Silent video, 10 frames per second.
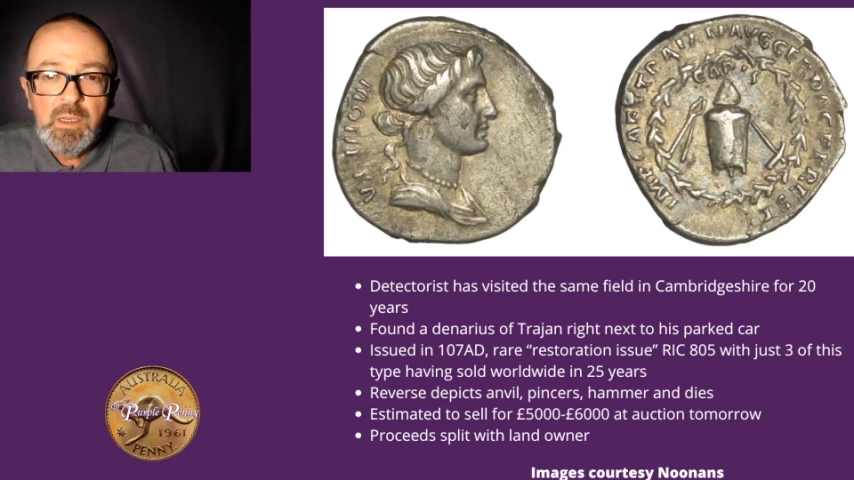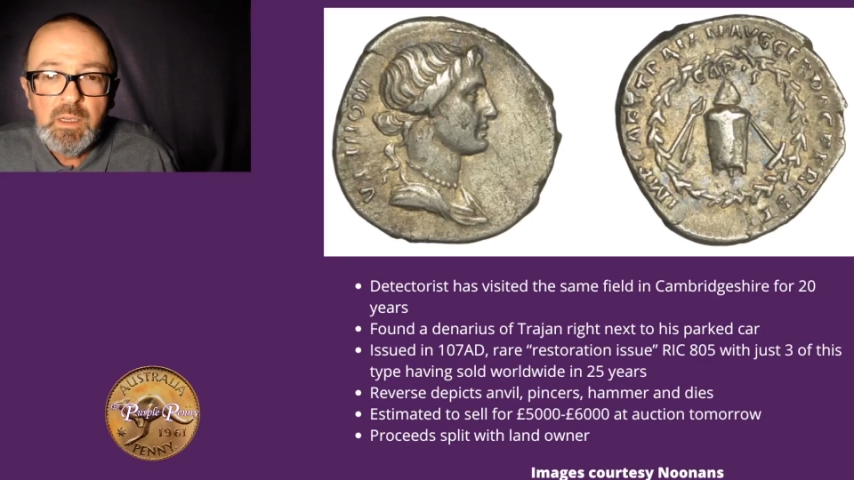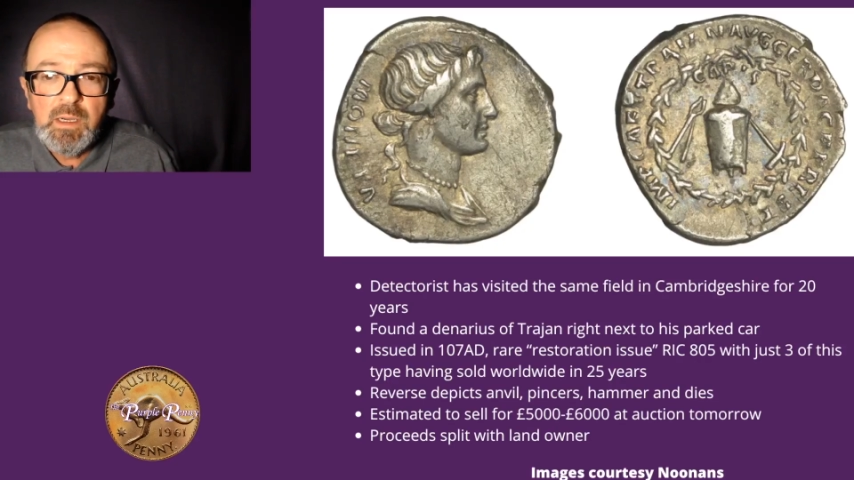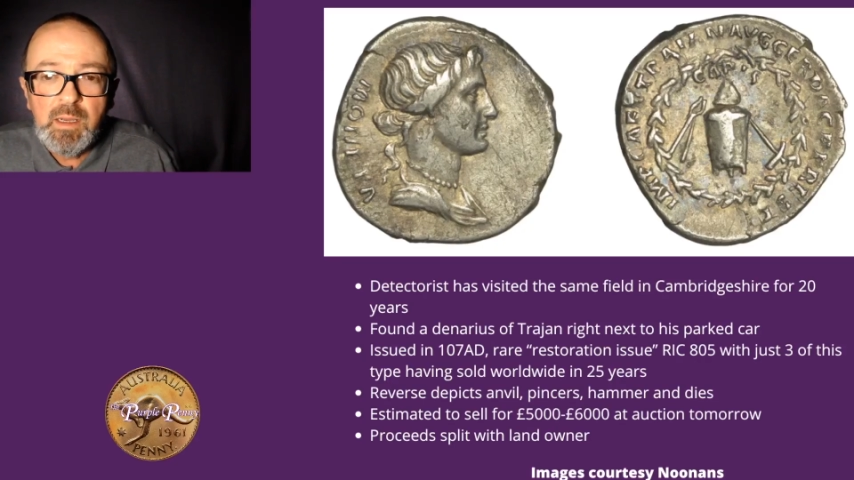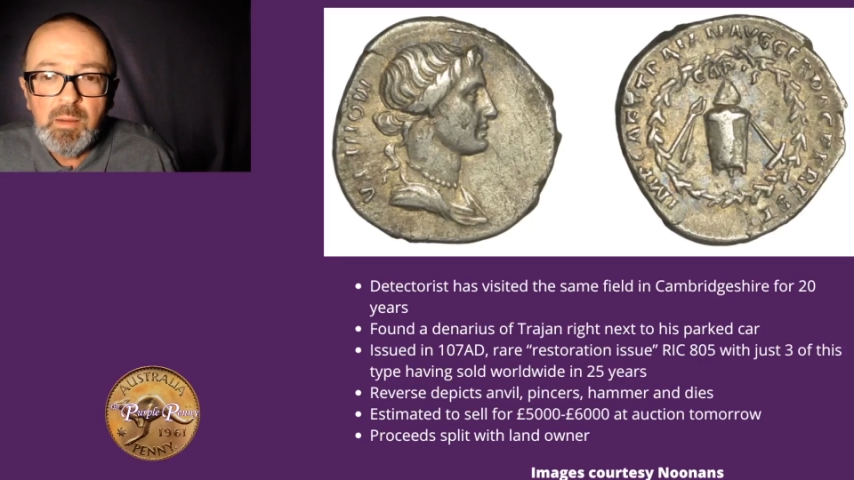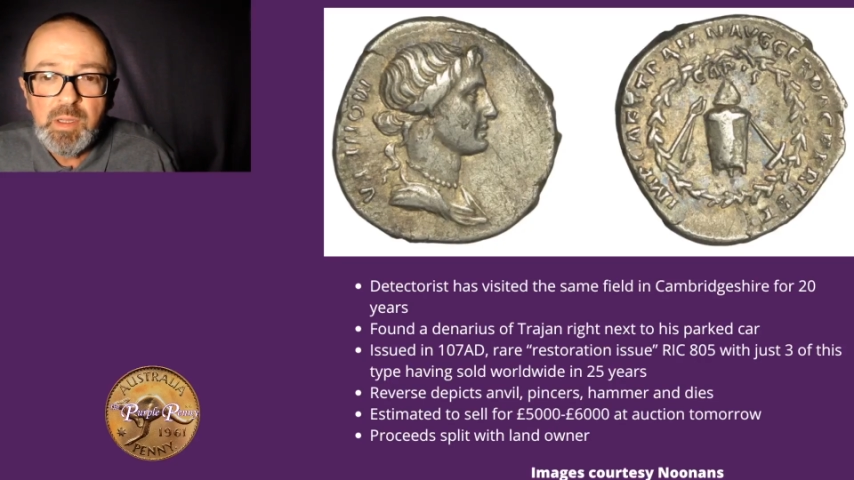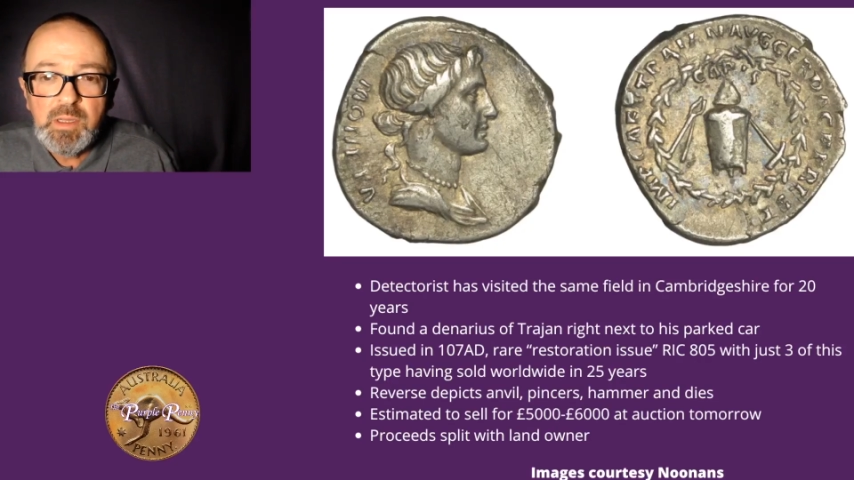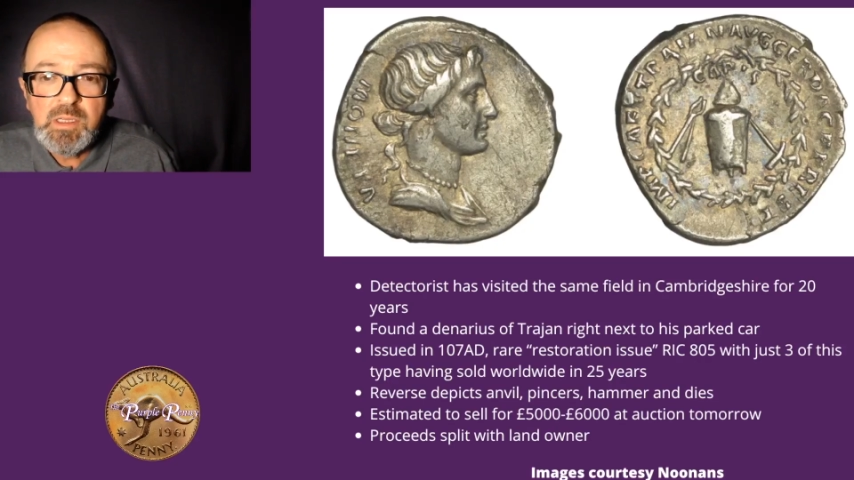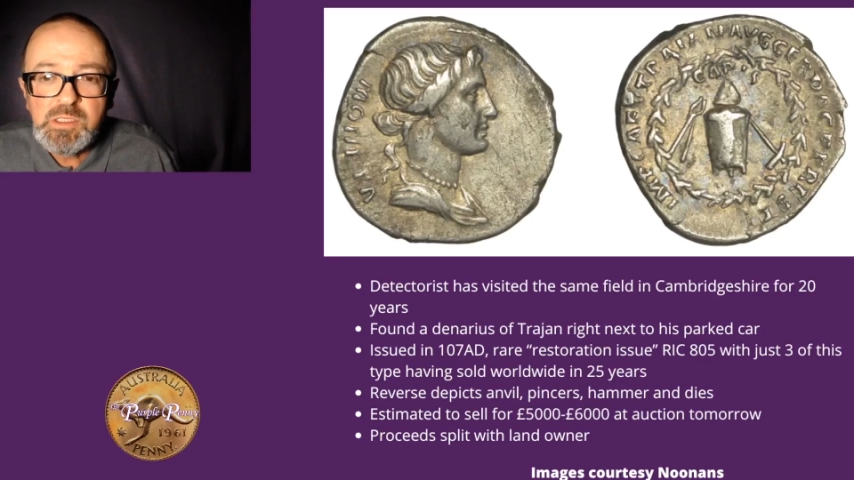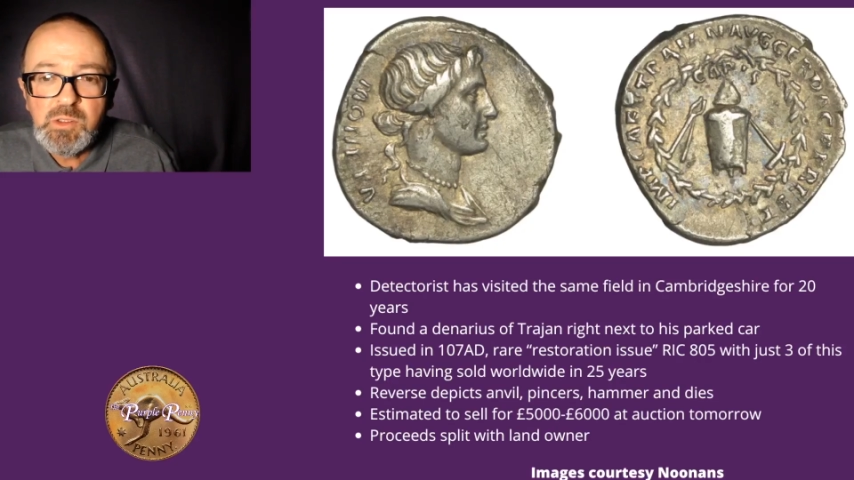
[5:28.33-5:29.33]
But
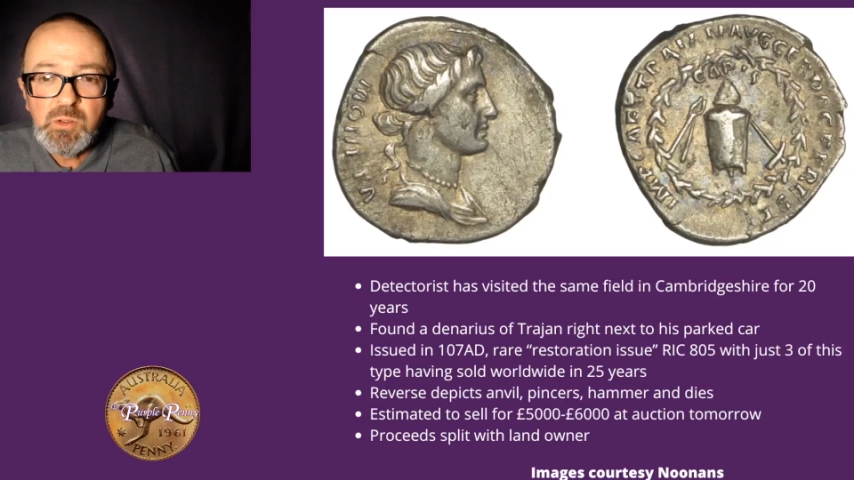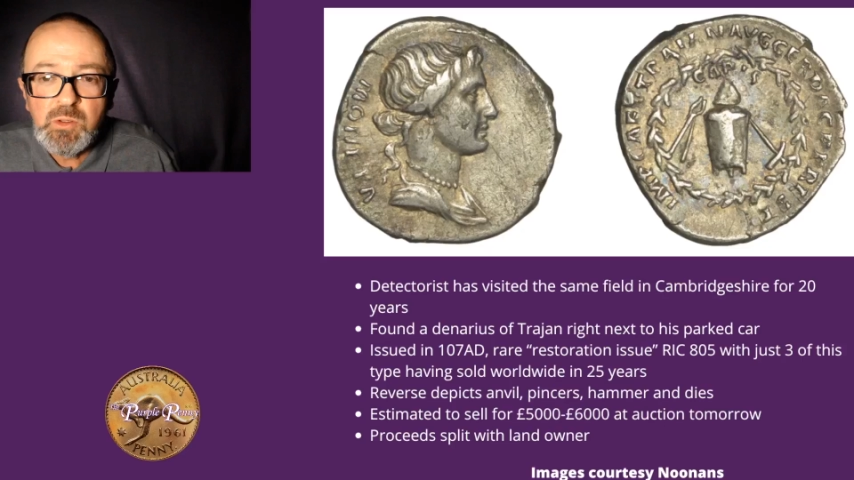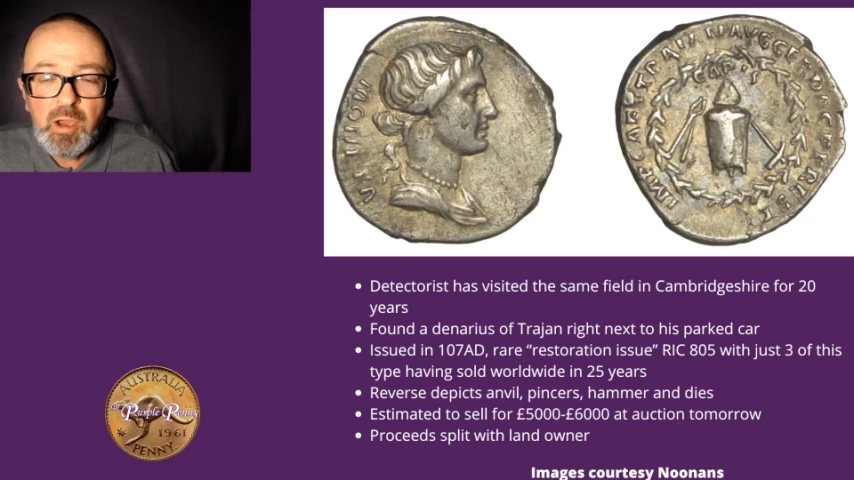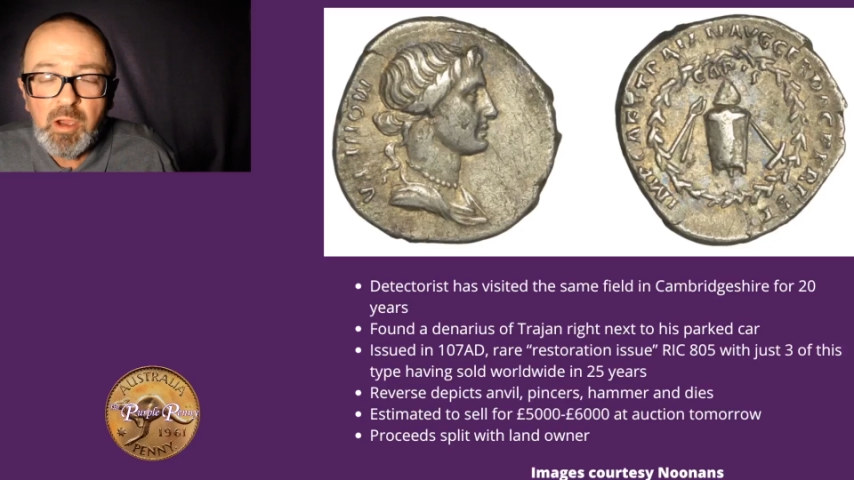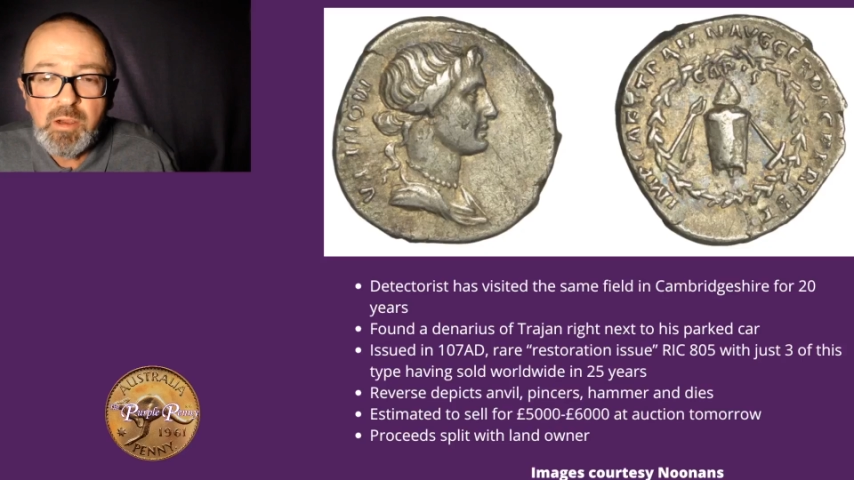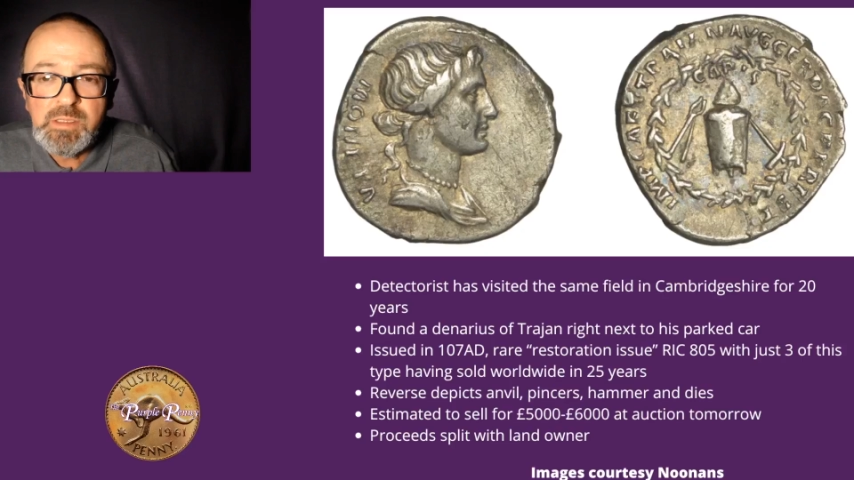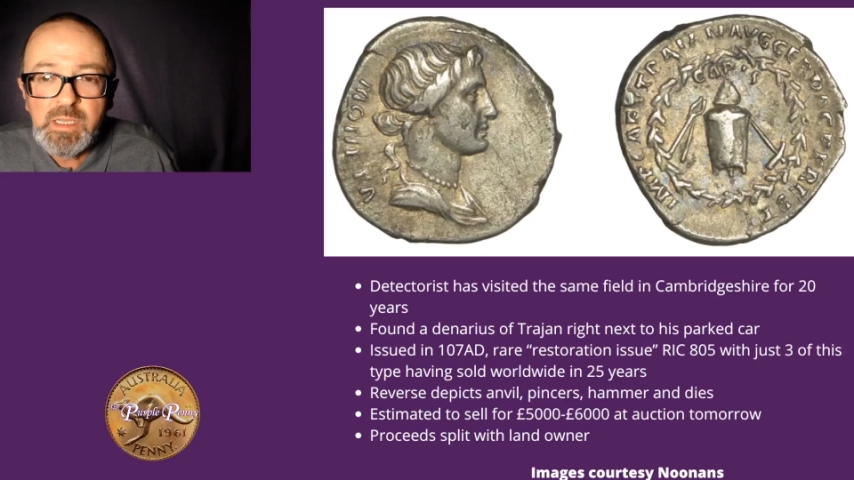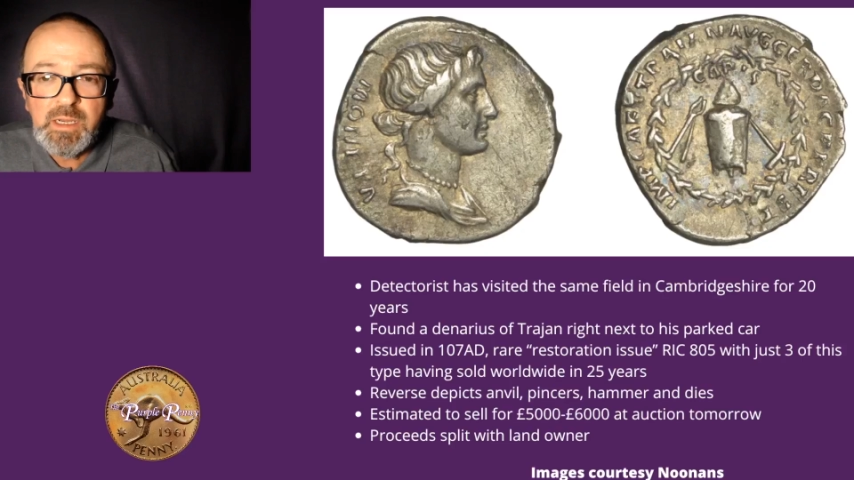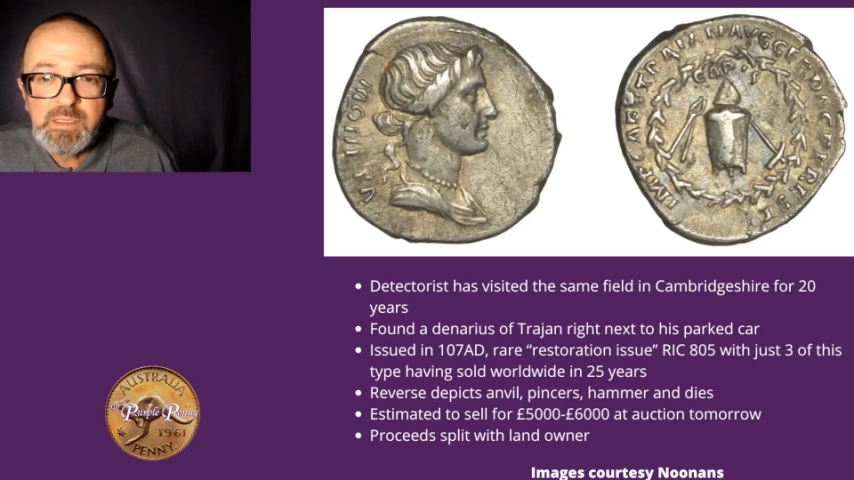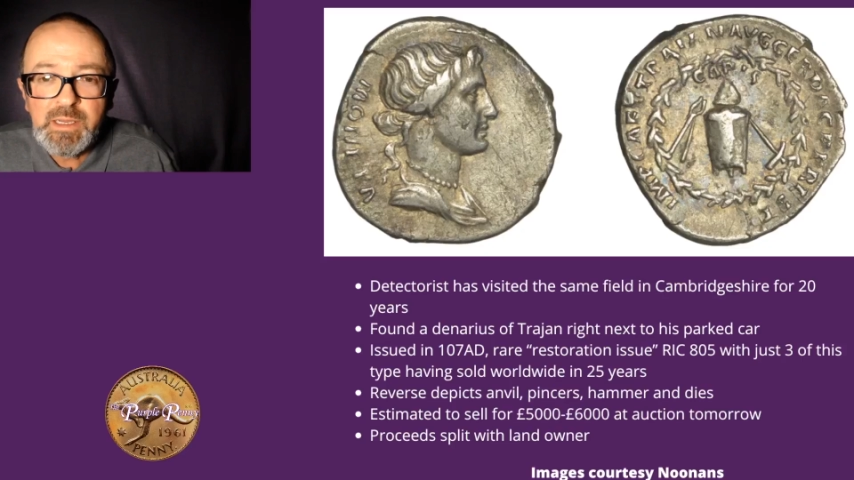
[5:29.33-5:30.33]
the story goes
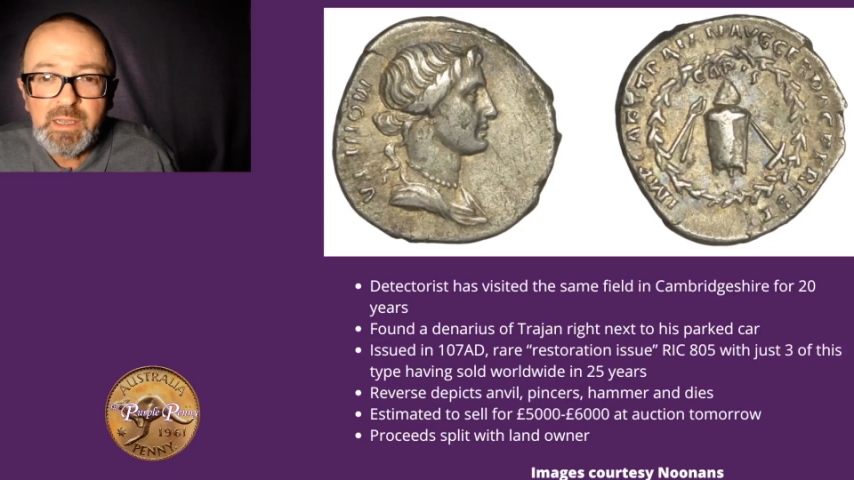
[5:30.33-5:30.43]
that